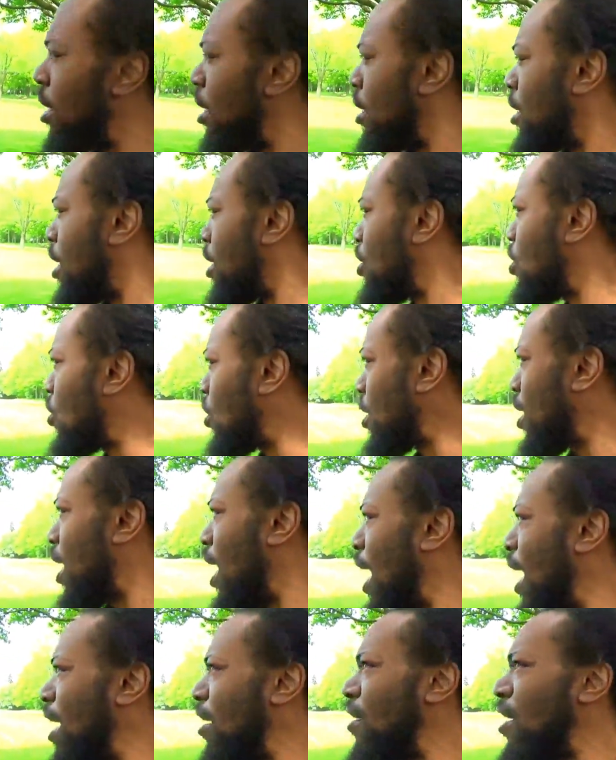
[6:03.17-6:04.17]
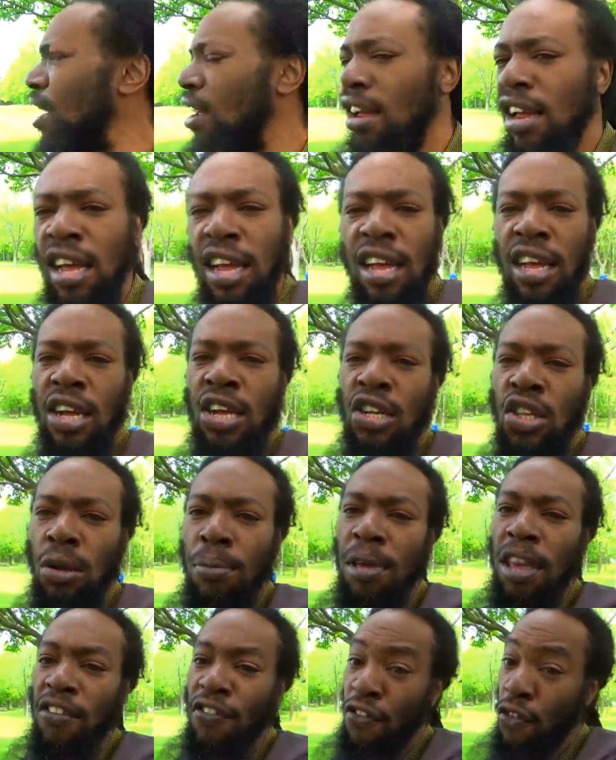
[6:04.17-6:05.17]
There's nothing like to
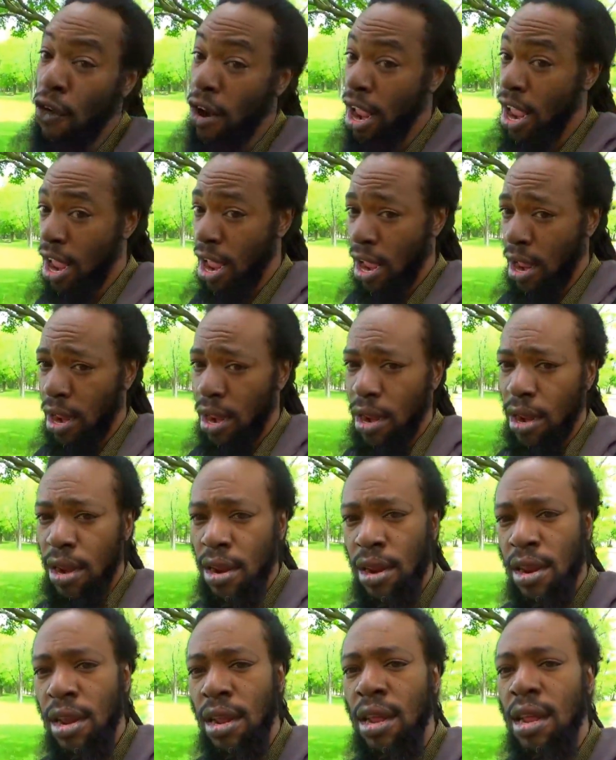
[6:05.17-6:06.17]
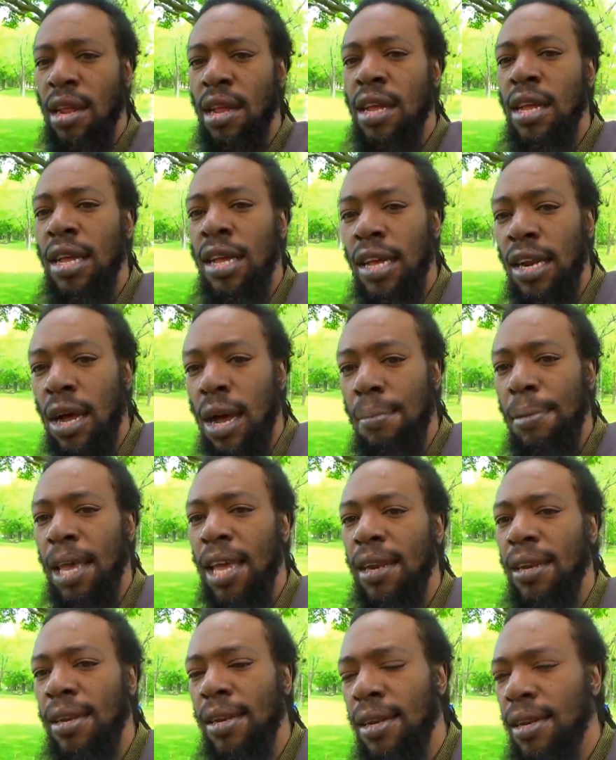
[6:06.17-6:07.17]
be free. You know what I
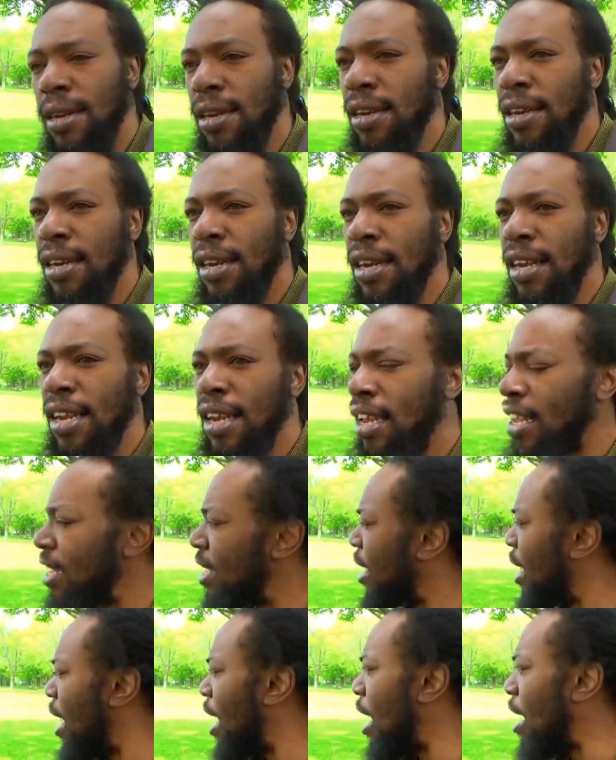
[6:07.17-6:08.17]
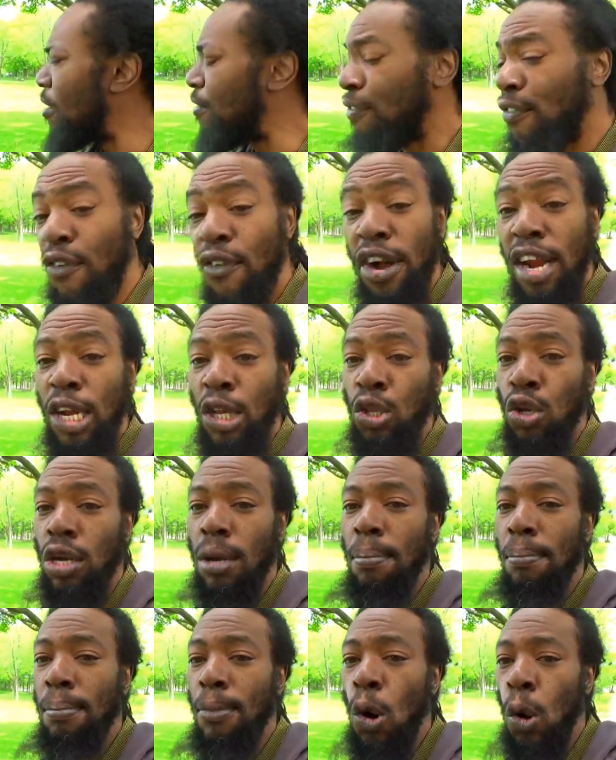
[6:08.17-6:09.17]
mean? Are free to the
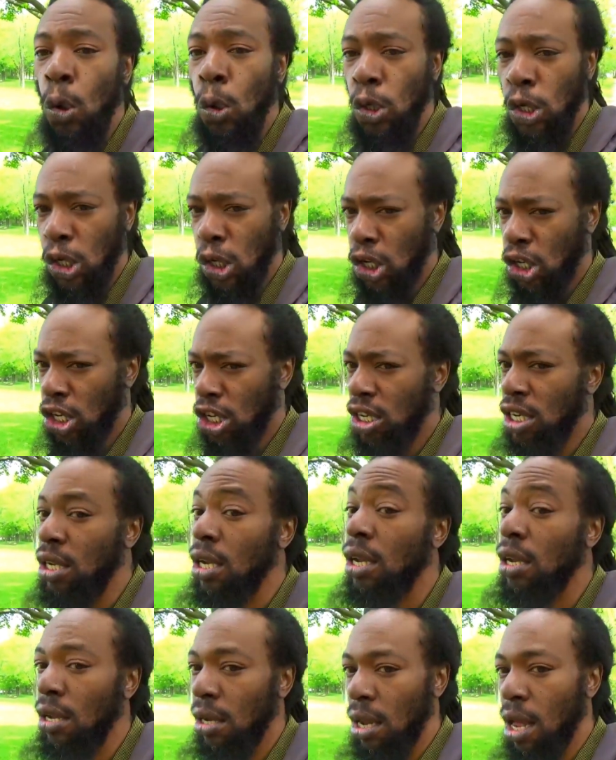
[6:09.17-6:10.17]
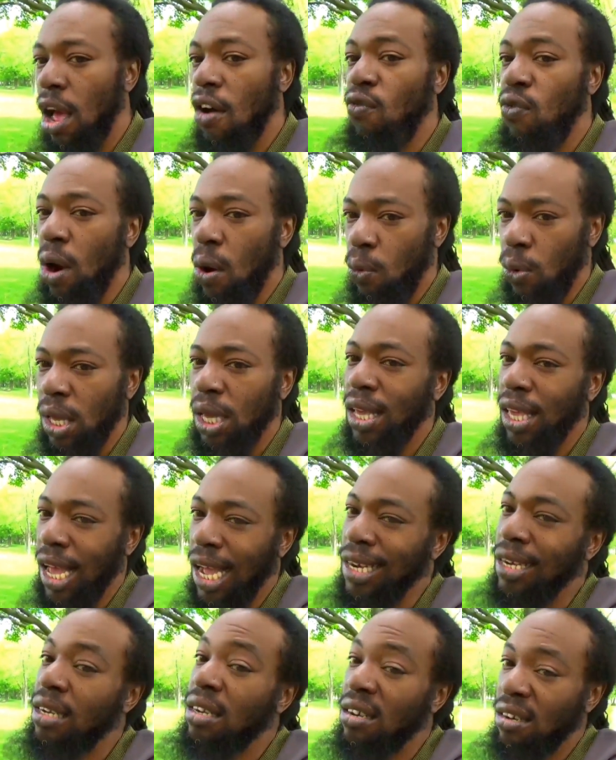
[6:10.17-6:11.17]
most of what we
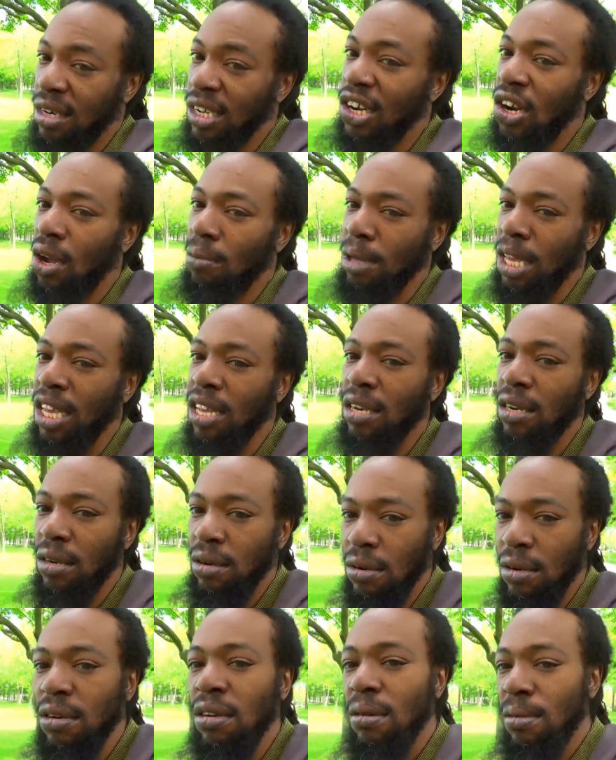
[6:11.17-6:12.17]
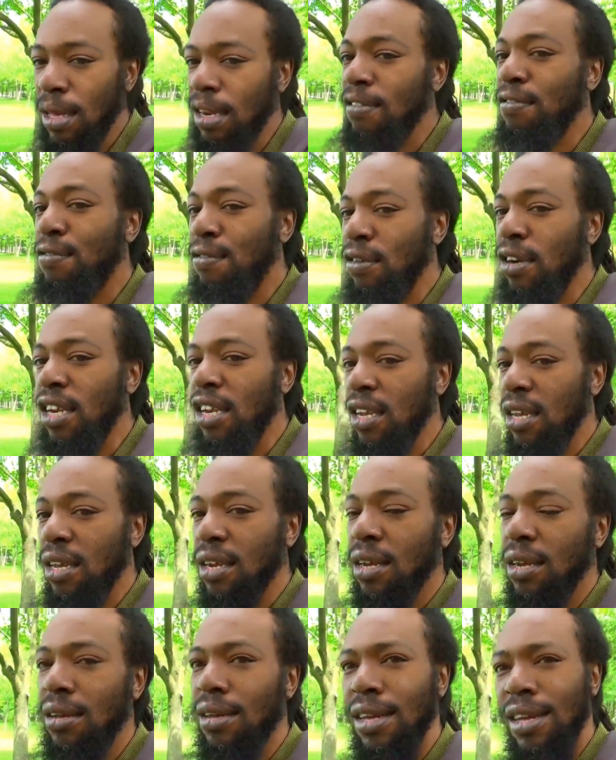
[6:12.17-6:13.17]
can, you know what I mean? You mean free, you
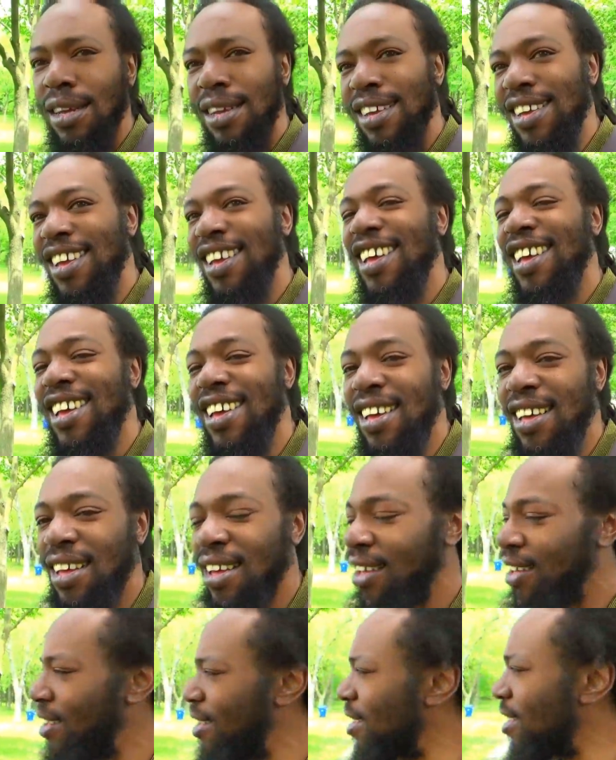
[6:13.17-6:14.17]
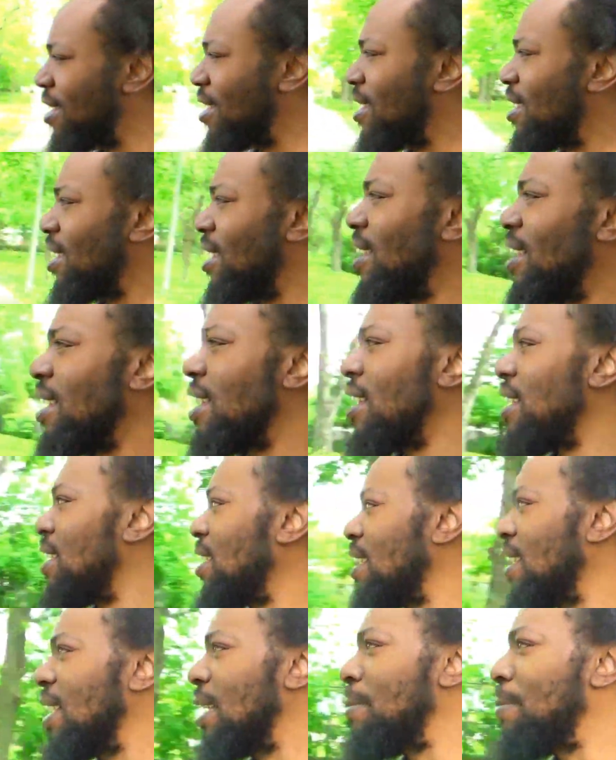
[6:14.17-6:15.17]
know what I mean?
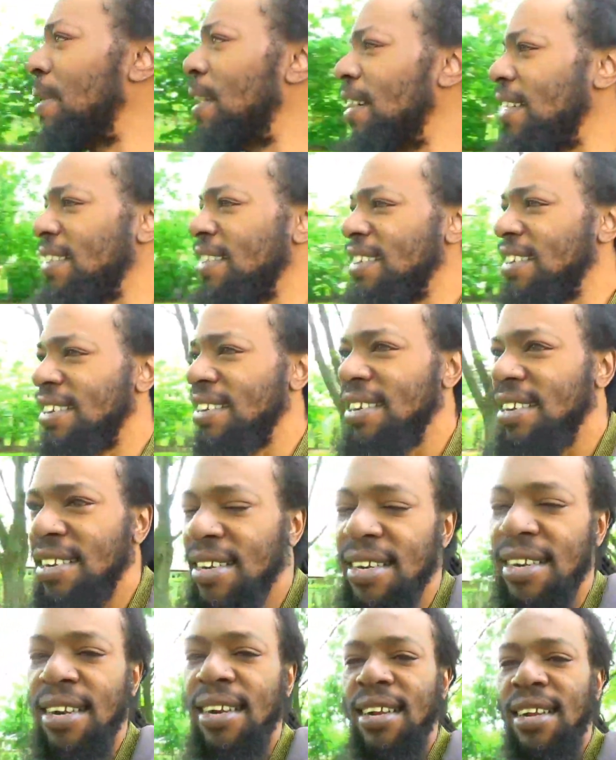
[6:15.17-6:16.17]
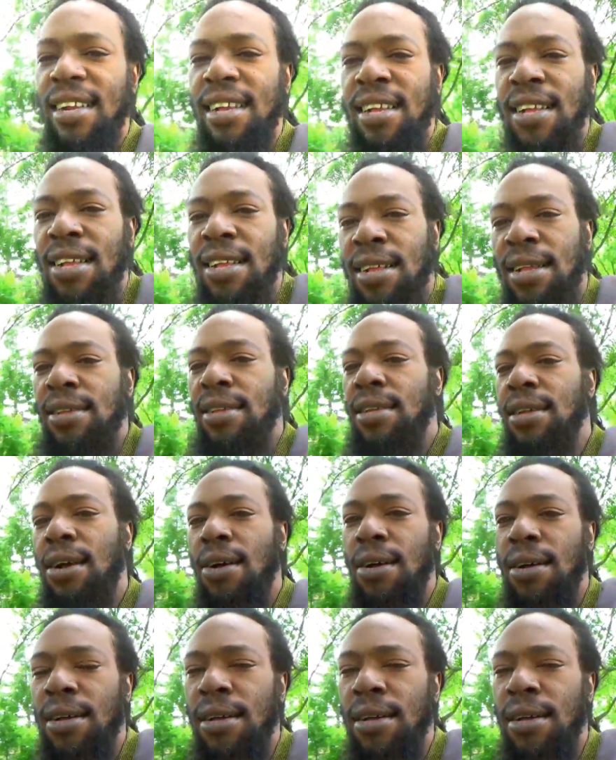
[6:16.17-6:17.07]
Yeah, man. So,